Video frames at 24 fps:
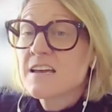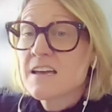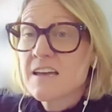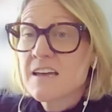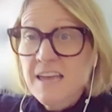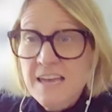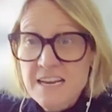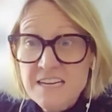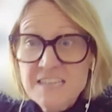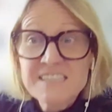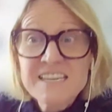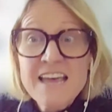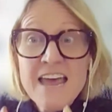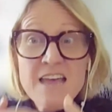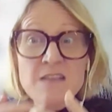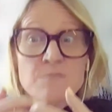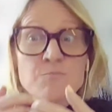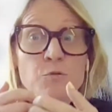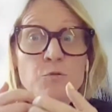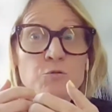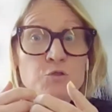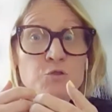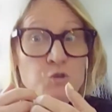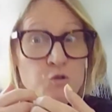it is
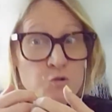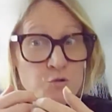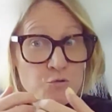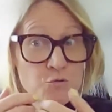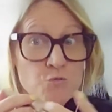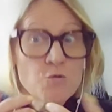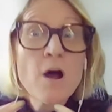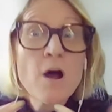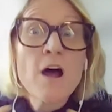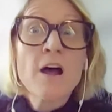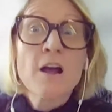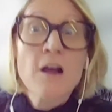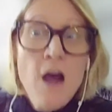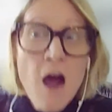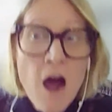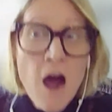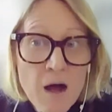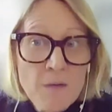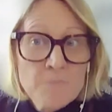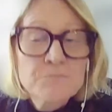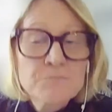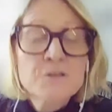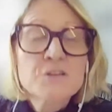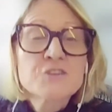able to
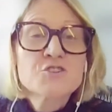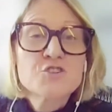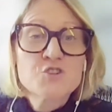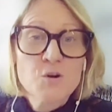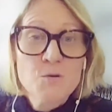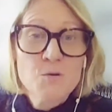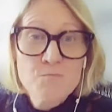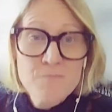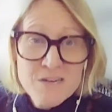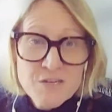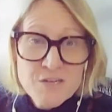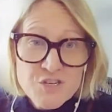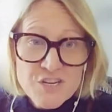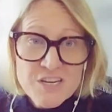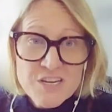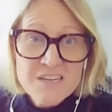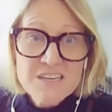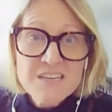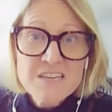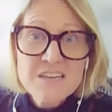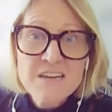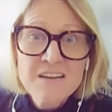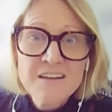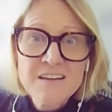accomplish your
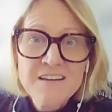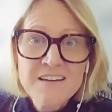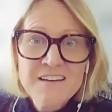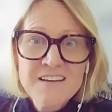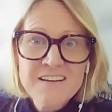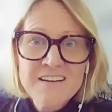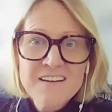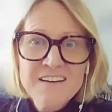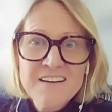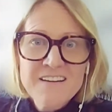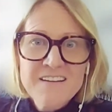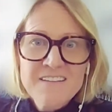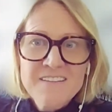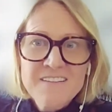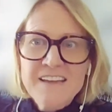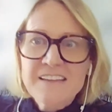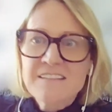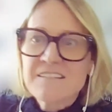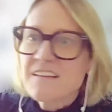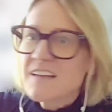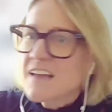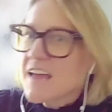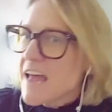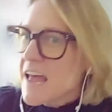mission.
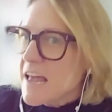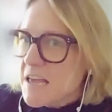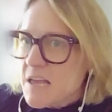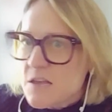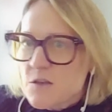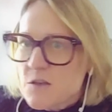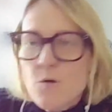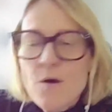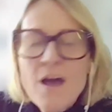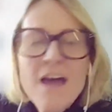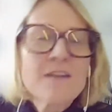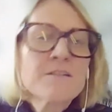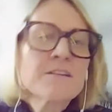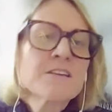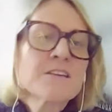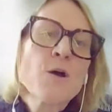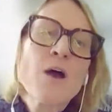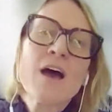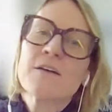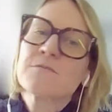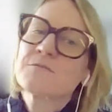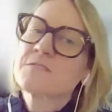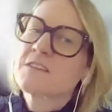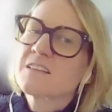Like you
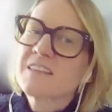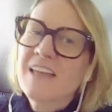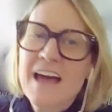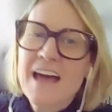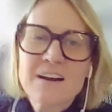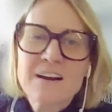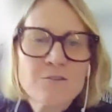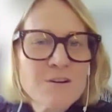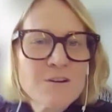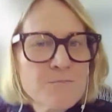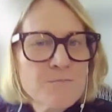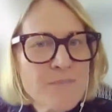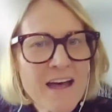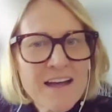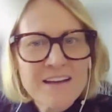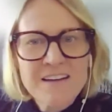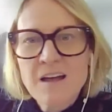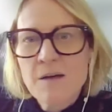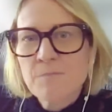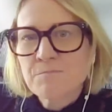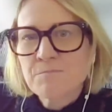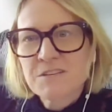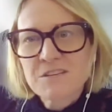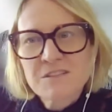have to ladder it back
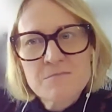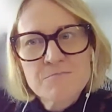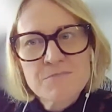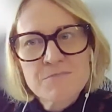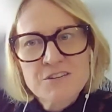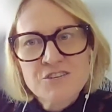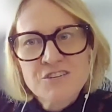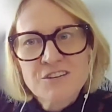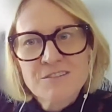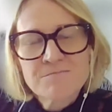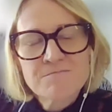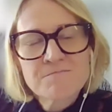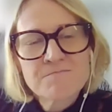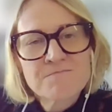up to the mission.